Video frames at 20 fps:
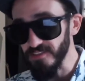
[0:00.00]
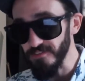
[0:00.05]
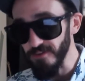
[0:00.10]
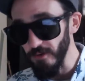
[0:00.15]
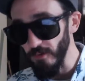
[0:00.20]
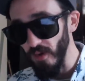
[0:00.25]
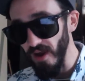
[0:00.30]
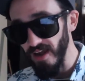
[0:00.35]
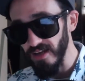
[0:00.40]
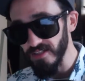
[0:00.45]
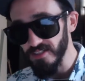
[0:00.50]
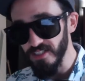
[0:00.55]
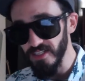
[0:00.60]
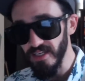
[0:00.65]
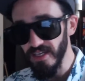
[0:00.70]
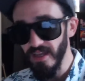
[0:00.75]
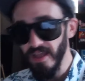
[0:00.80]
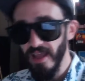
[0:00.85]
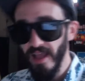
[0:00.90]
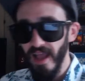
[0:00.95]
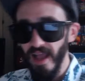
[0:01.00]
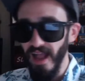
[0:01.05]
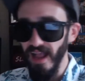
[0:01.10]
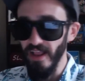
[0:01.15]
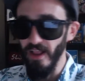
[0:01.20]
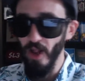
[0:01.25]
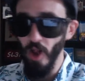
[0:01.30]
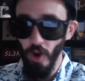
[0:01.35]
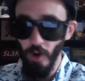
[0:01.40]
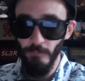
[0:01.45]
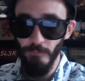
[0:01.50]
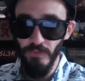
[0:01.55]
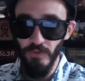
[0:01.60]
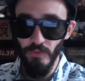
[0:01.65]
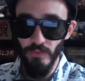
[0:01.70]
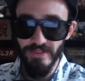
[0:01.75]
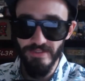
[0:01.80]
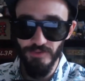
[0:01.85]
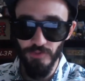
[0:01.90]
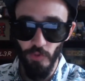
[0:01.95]
for watching. I hope
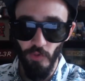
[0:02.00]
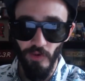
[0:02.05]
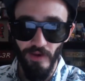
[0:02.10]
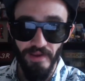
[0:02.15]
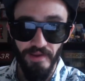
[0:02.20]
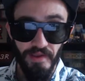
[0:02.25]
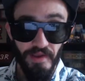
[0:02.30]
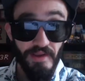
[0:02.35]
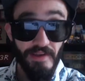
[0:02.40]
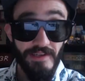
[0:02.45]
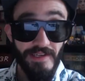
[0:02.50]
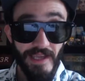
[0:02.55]
you enjoyed.